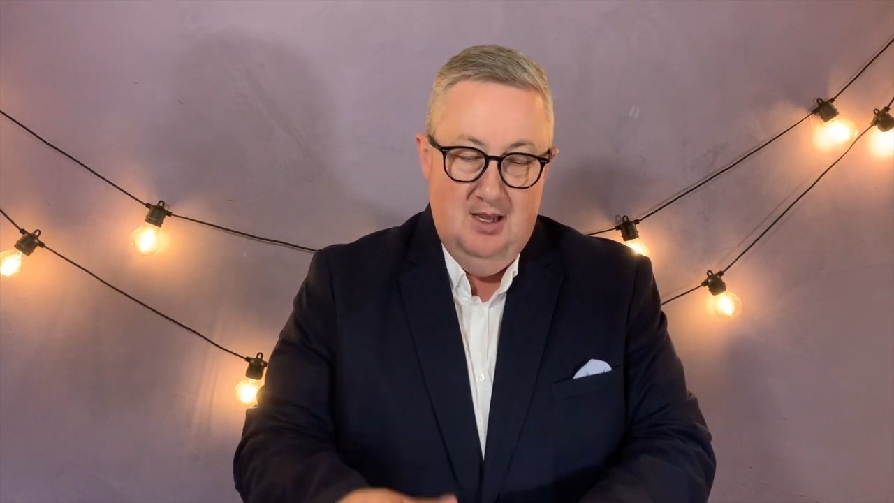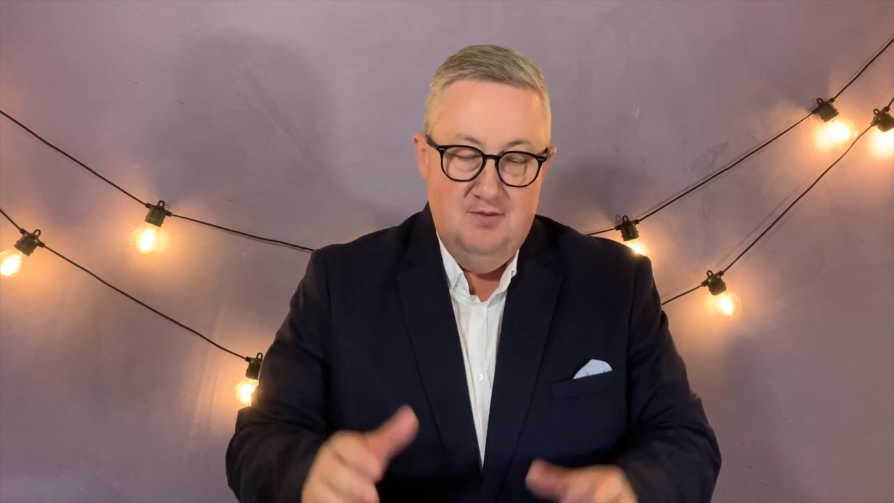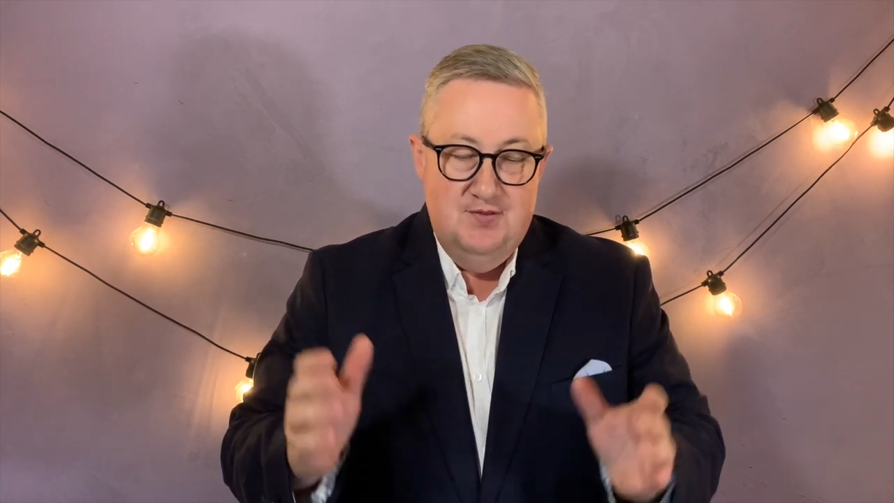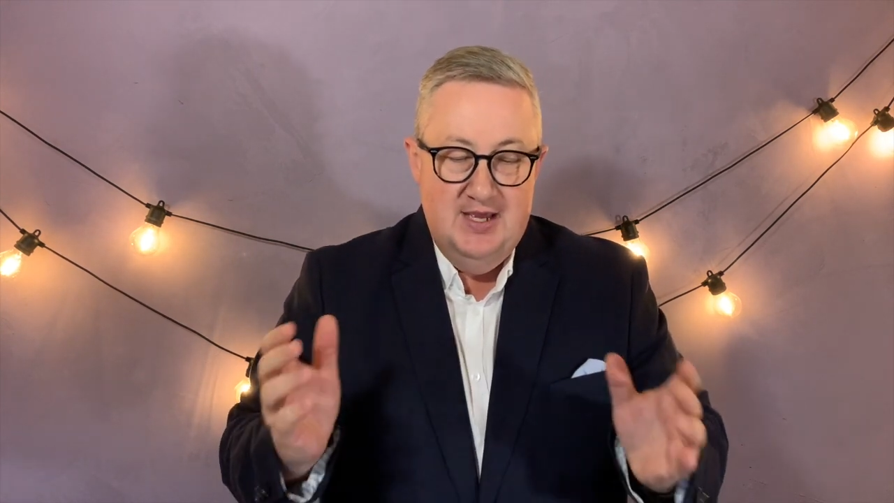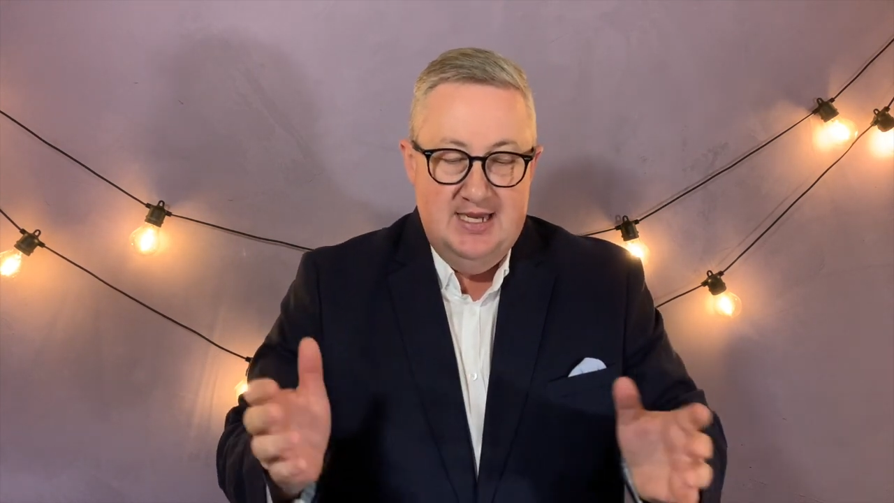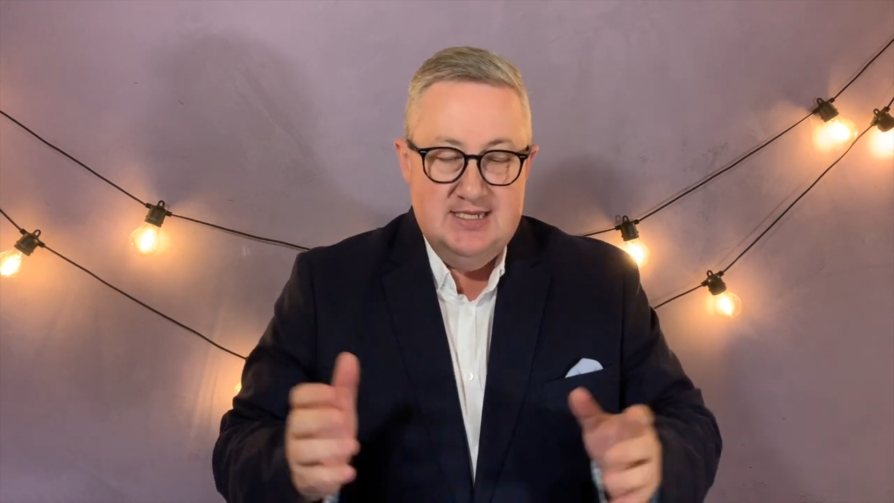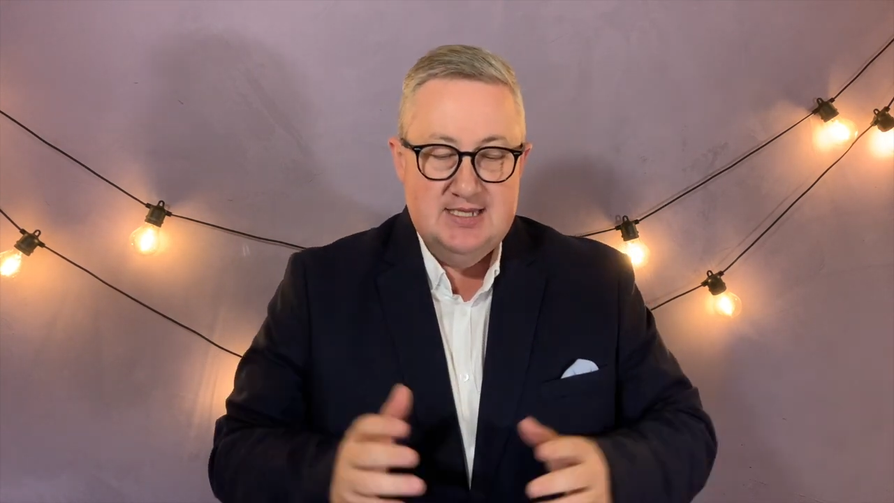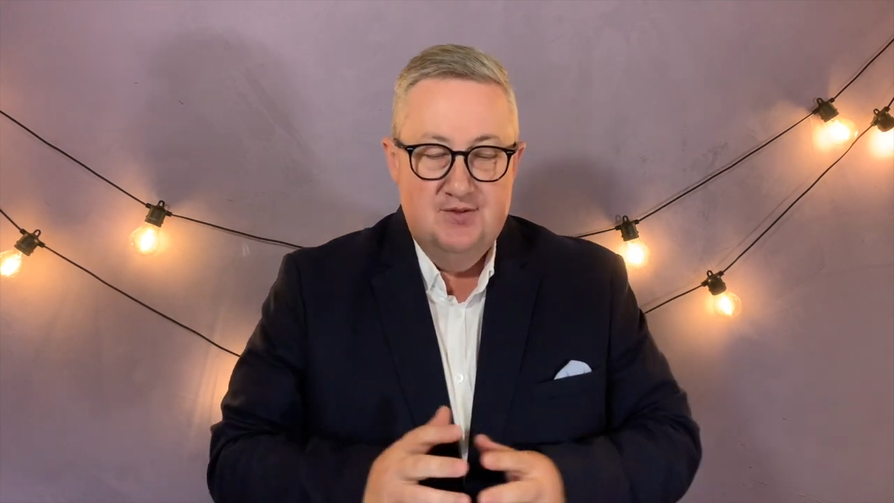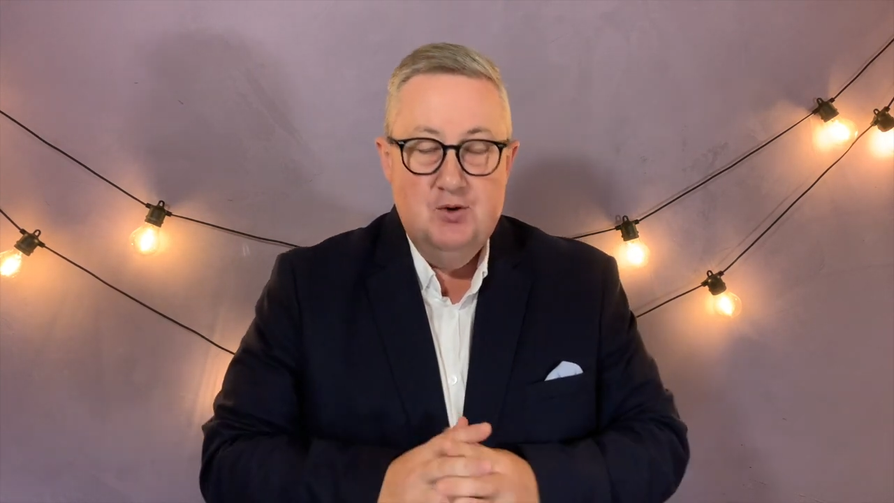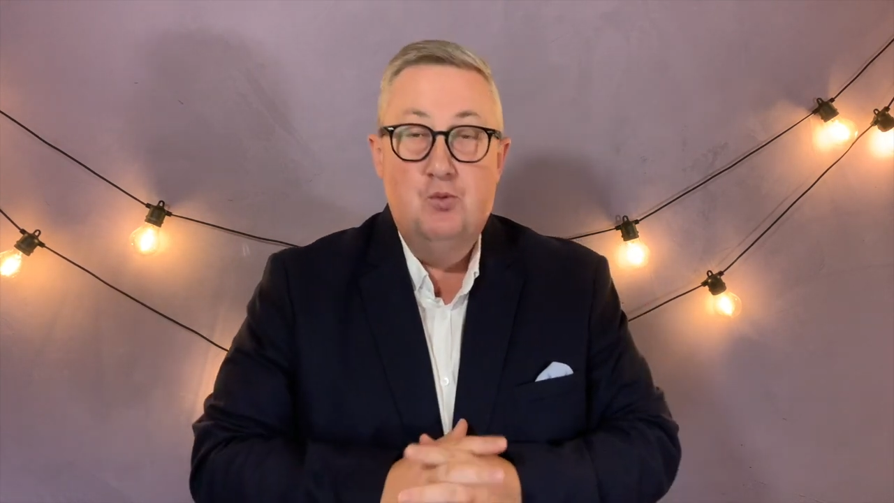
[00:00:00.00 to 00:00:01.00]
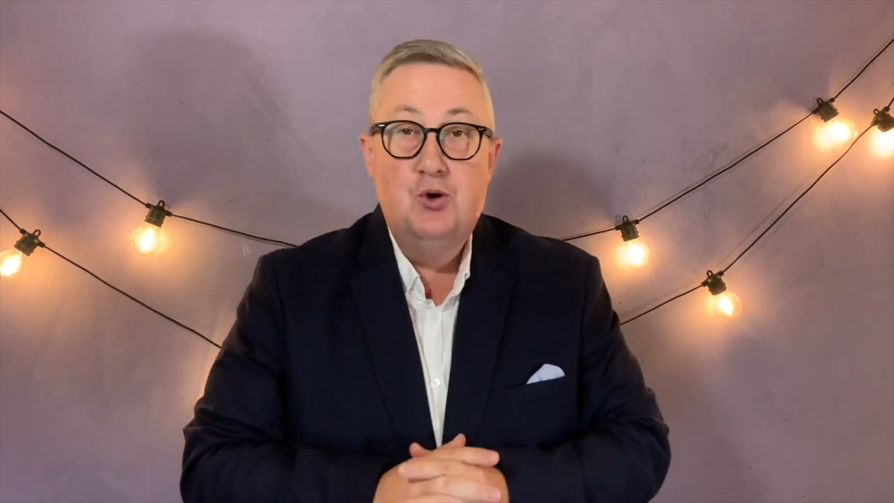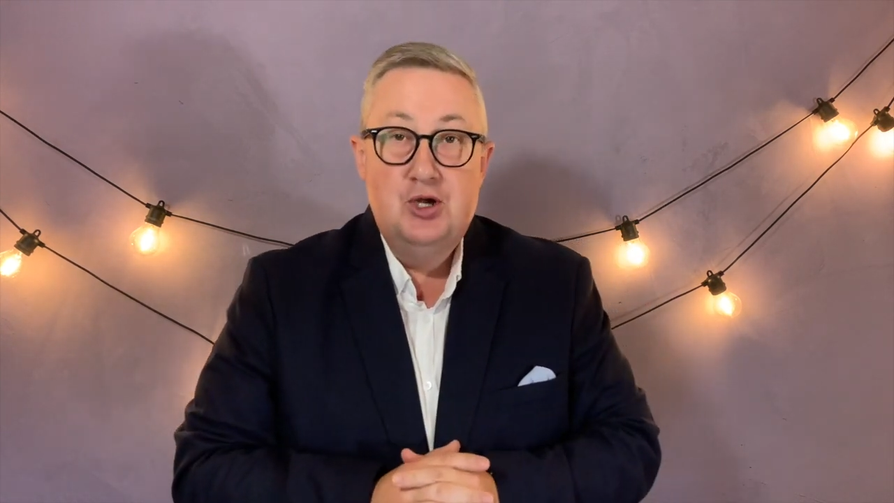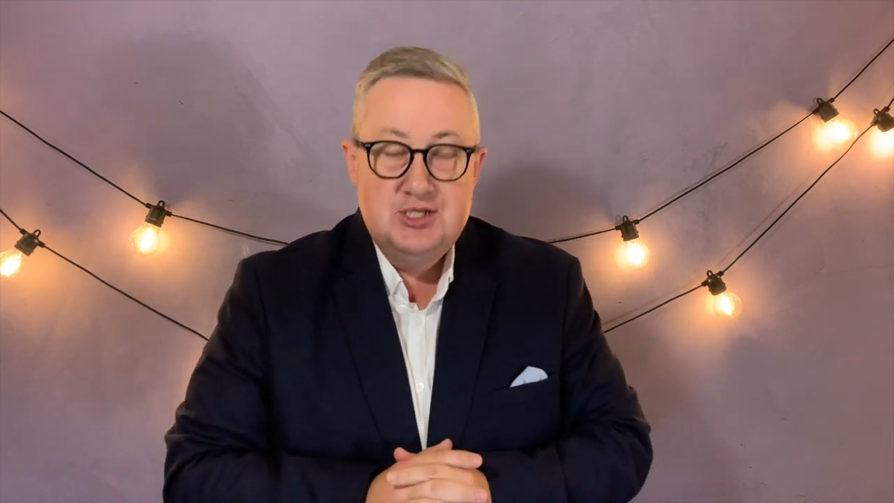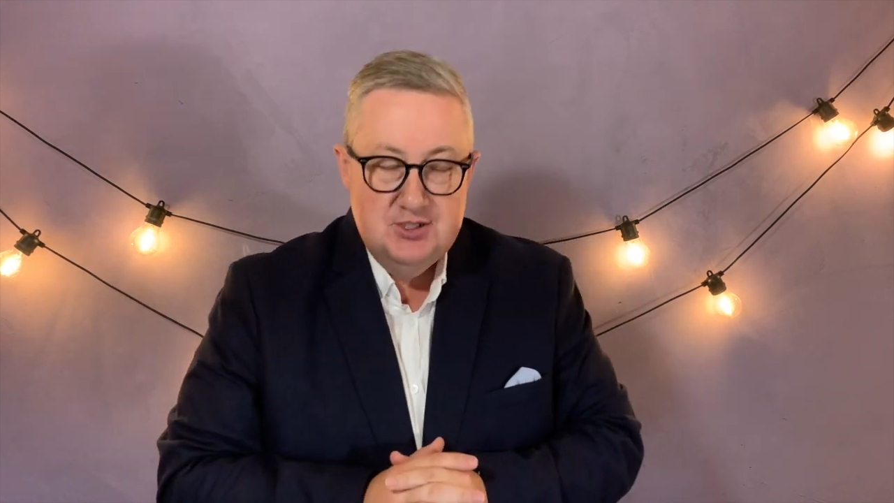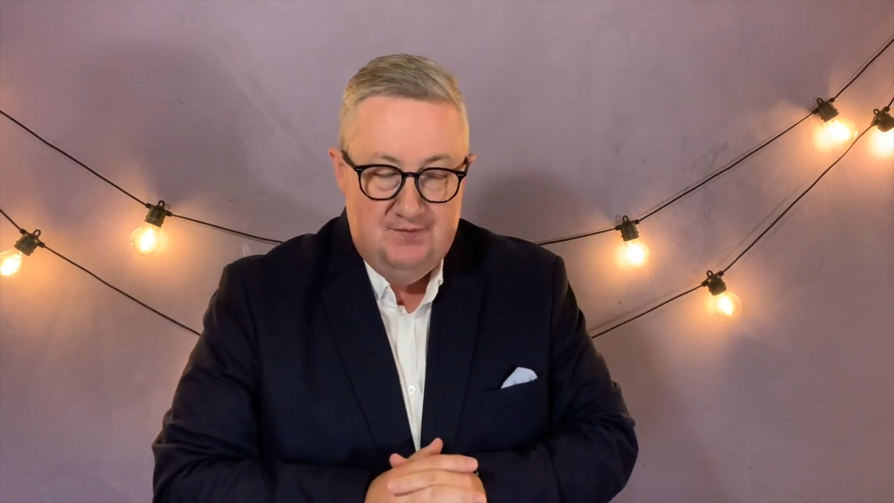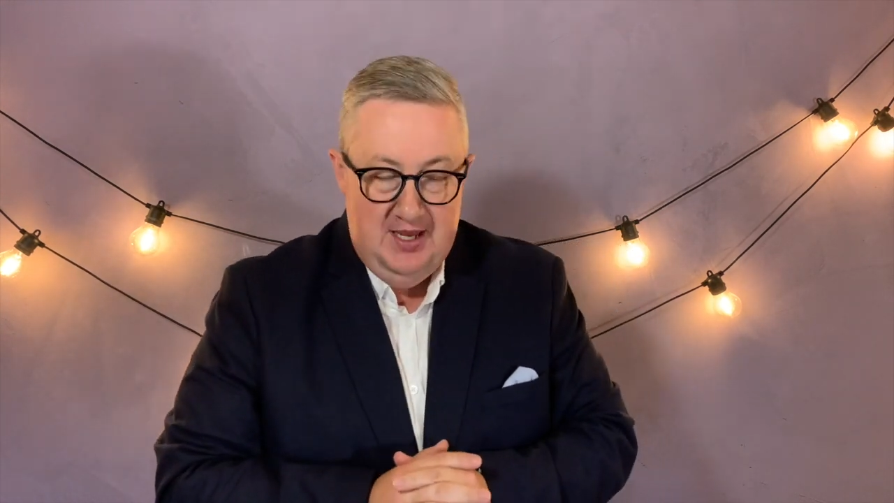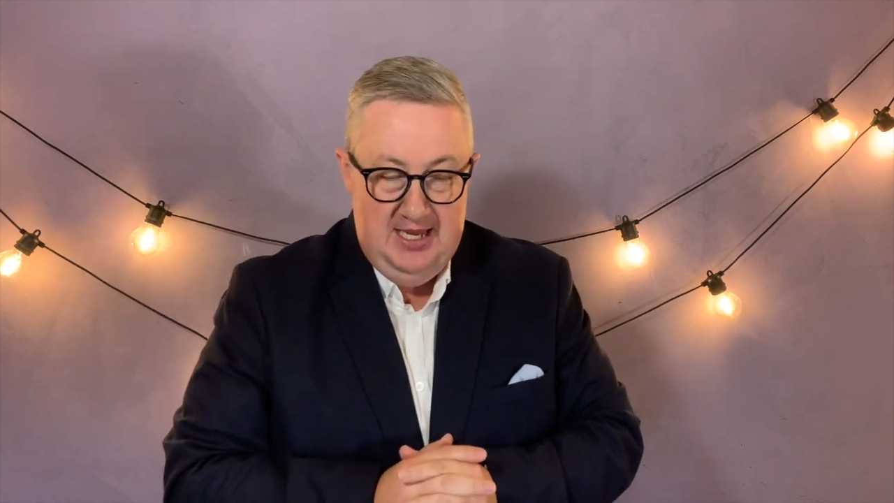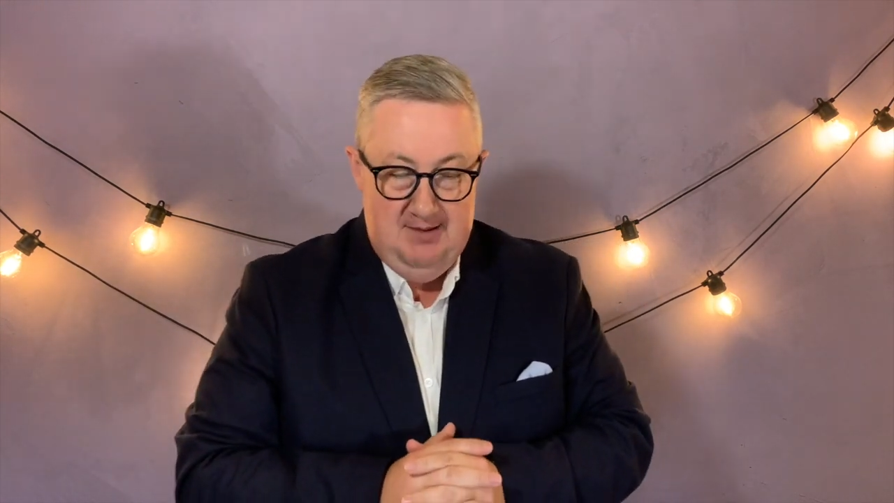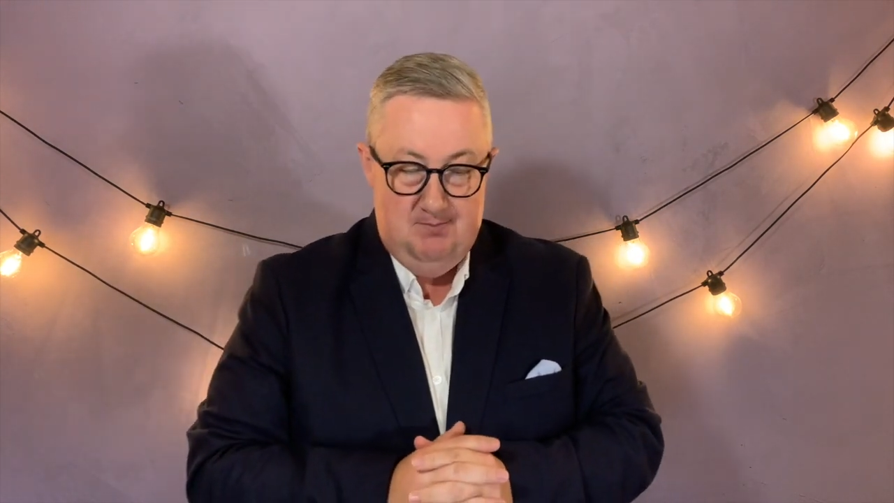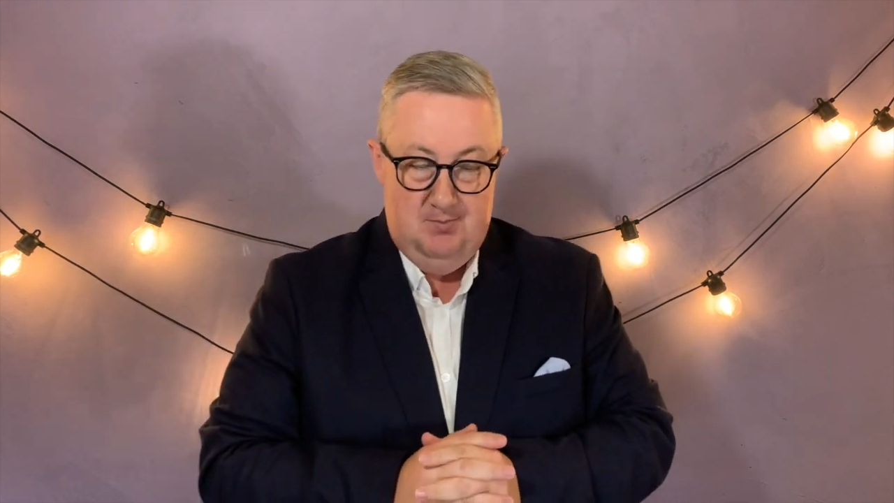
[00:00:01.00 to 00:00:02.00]
these are the words of
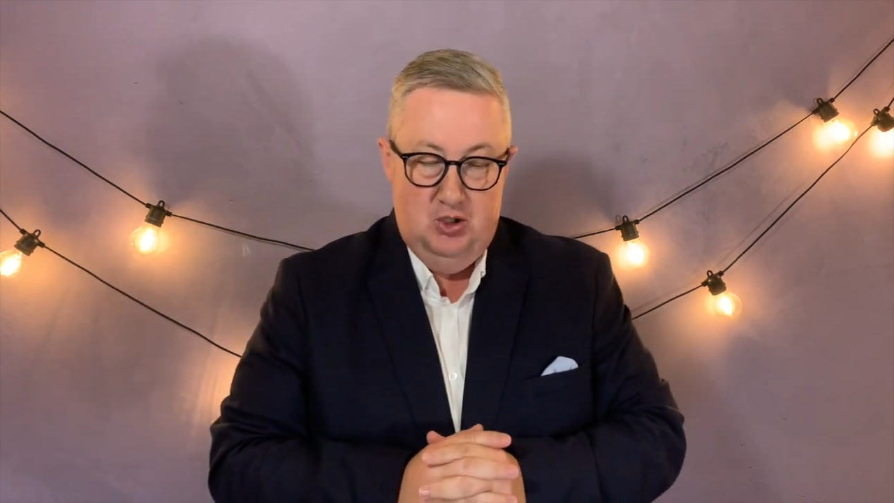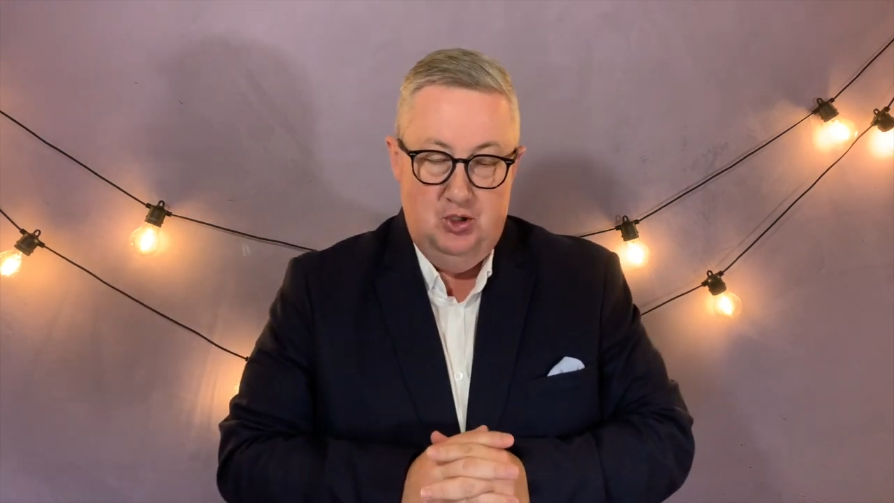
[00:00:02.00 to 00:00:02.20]
him